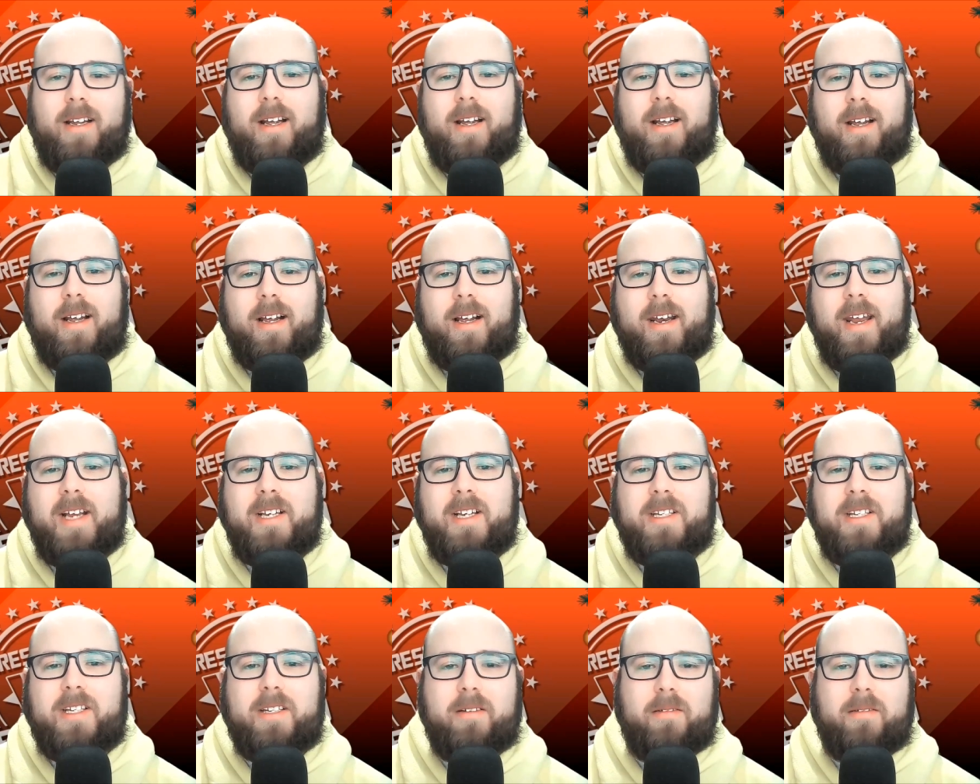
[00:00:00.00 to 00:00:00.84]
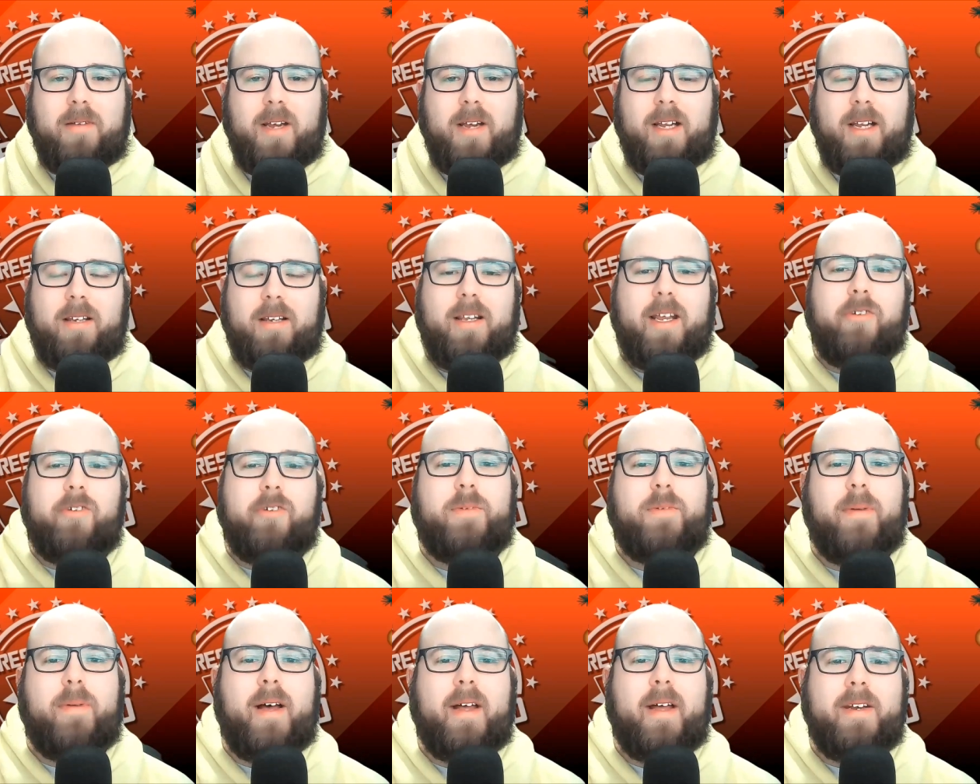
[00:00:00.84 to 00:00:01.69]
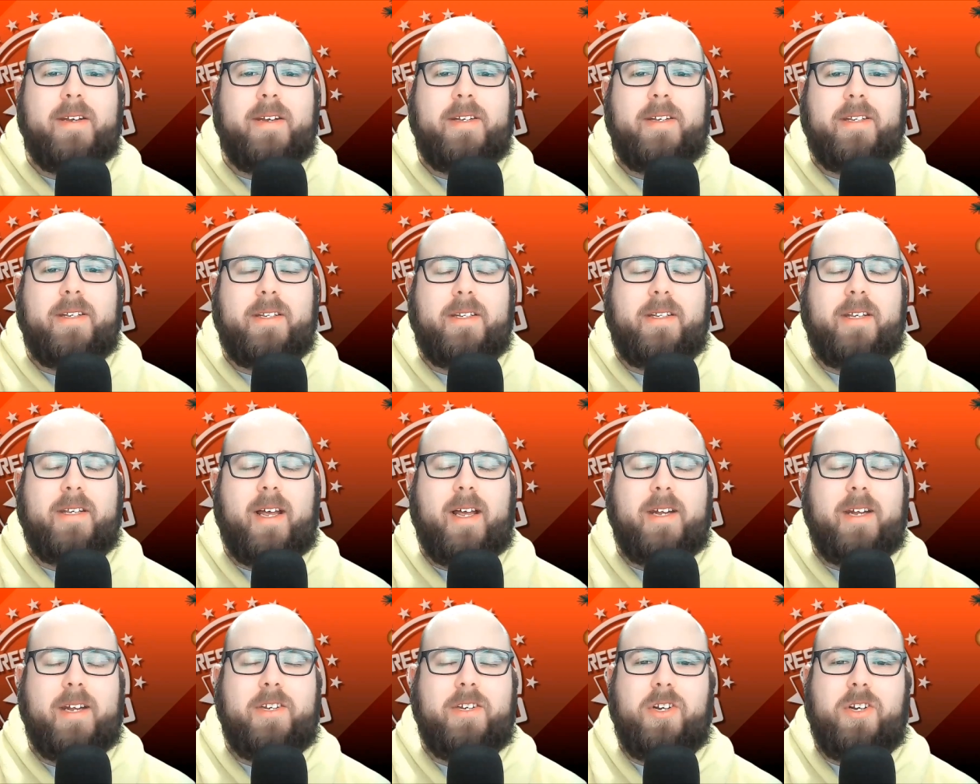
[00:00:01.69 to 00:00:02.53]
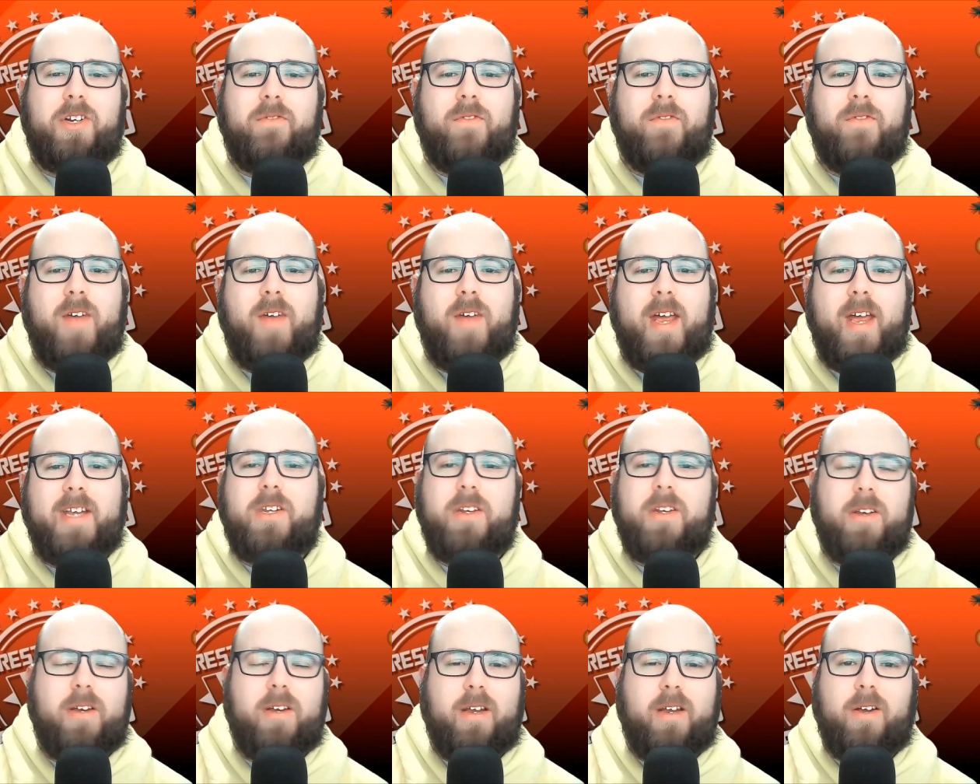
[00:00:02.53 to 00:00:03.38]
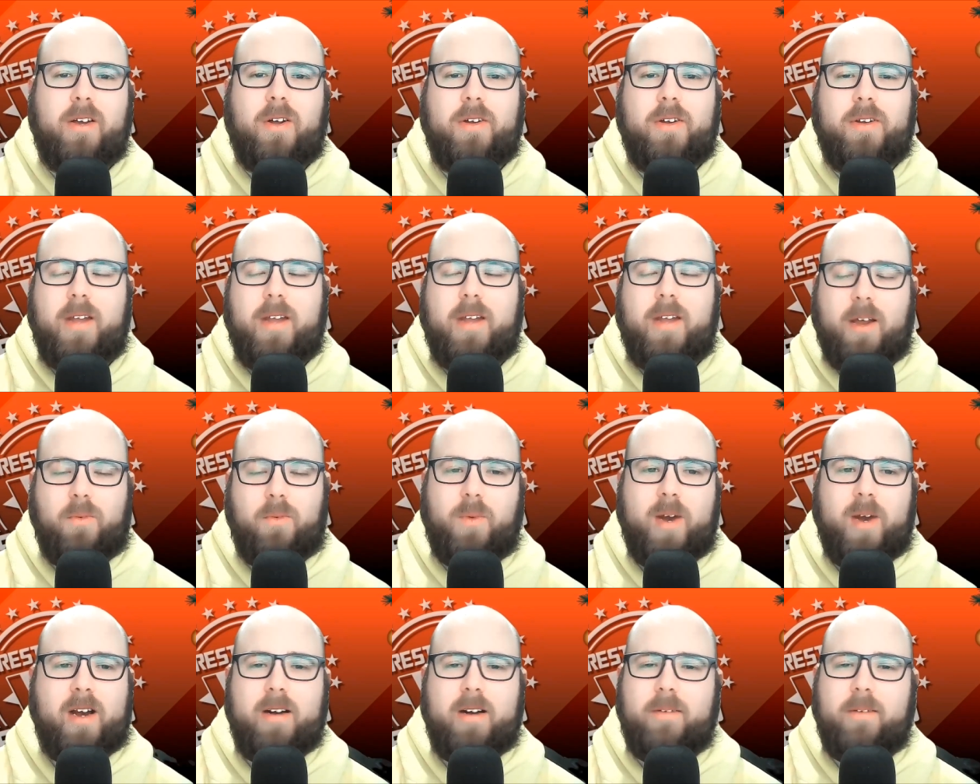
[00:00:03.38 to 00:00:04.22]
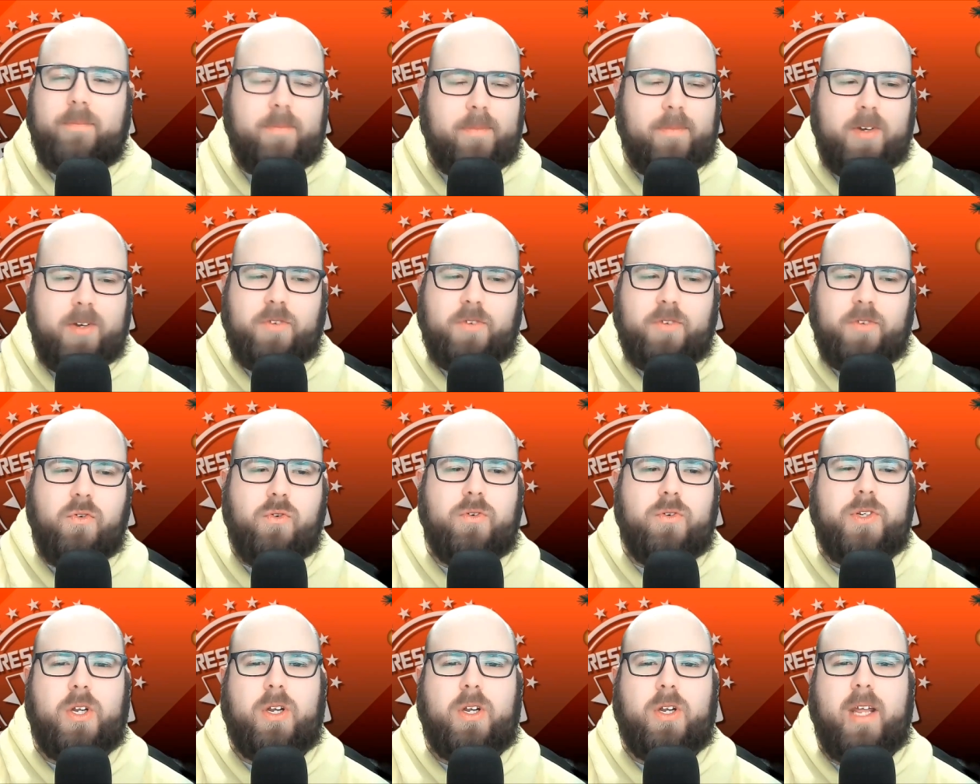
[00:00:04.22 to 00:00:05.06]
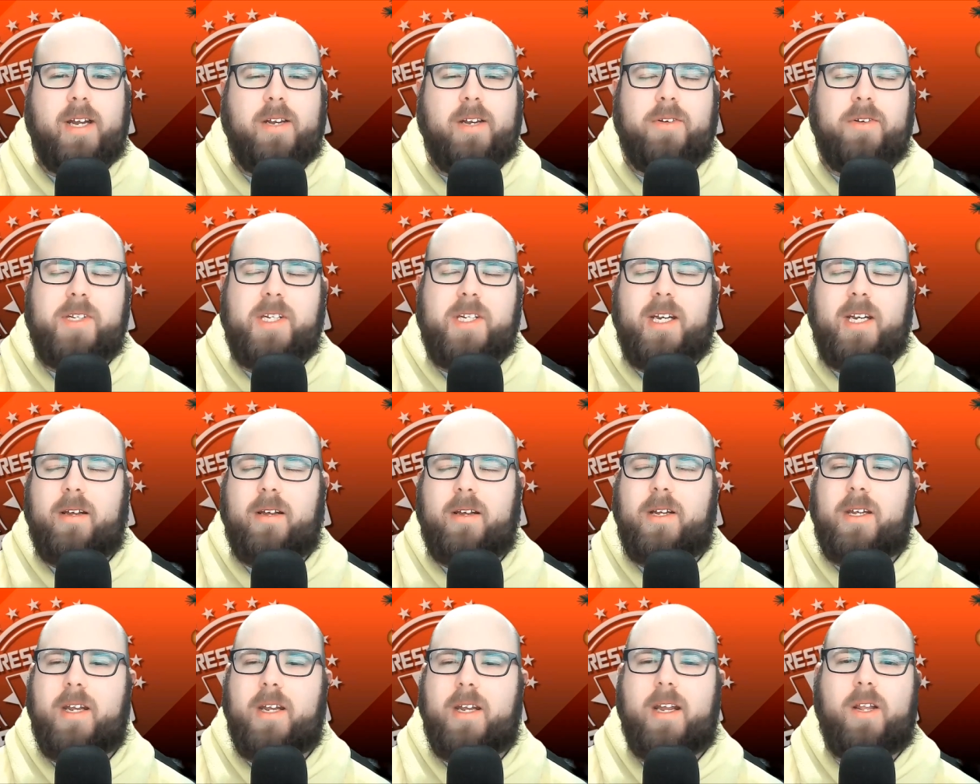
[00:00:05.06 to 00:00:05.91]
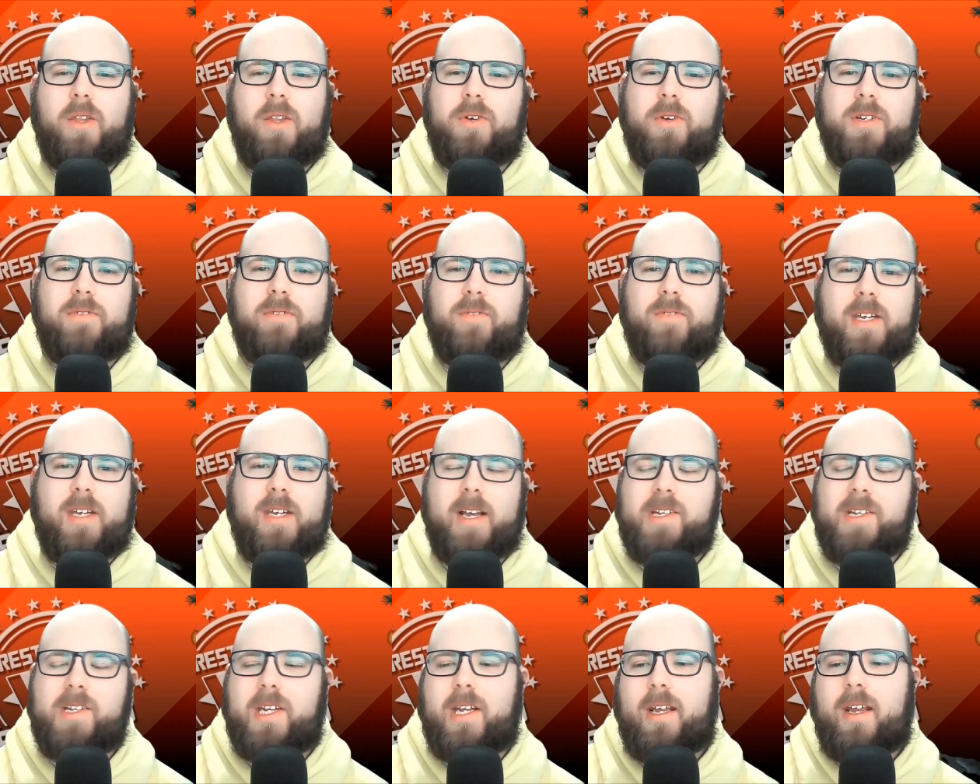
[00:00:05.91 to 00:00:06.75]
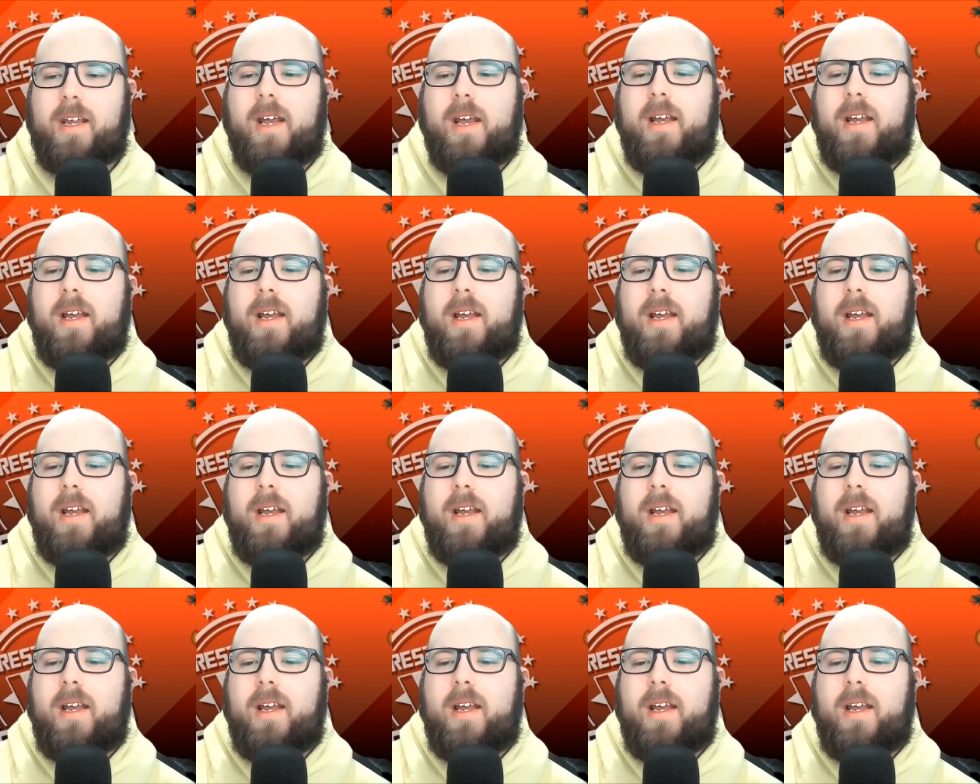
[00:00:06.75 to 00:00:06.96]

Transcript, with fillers: a nice uh, lounge pants slash vest on uh, wear. There's photos online, you'll see it. It, it looks fantastic.